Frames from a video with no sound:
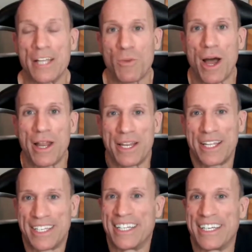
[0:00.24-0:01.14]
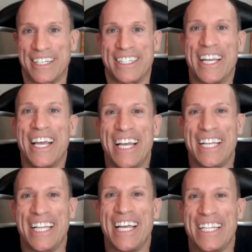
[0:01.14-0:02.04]
what?
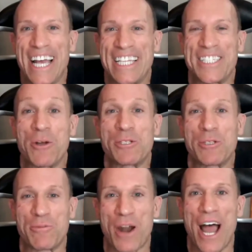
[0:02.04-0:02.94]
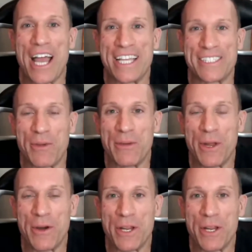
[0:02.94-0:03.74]
That's no surprise. We already